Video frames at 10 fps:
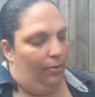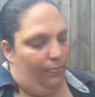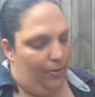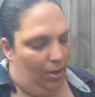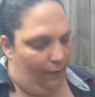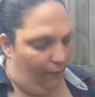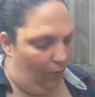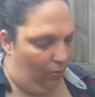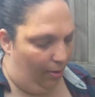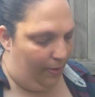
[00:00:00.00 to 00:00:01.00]

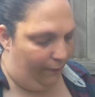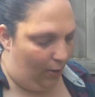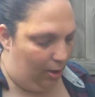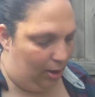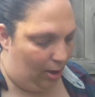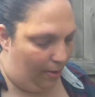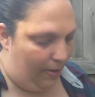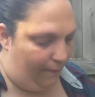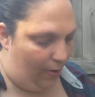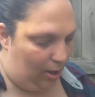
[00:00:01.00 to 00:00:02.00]
Beautiful. Let me find it.
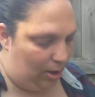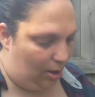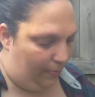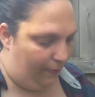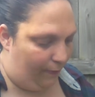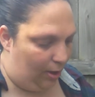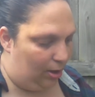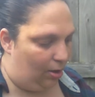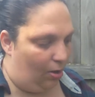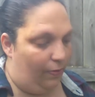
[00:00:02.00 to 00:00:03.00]

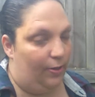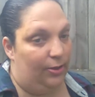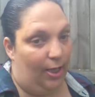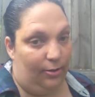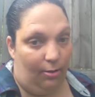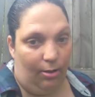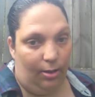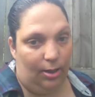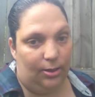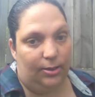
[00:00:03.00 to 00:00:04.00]
The death card in
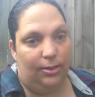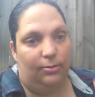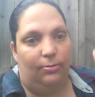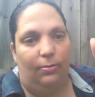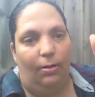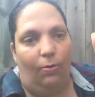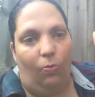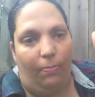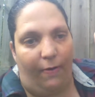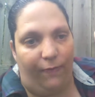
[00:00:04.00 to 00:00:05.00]
this,
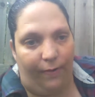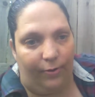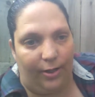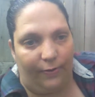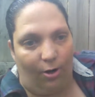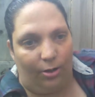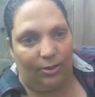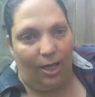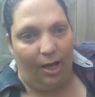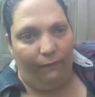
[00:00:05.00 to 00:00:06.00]
one of my favorite death cards
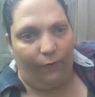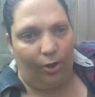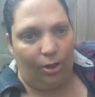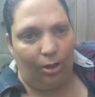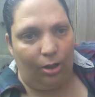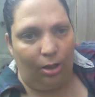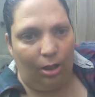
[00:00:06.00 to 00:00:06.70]
ever.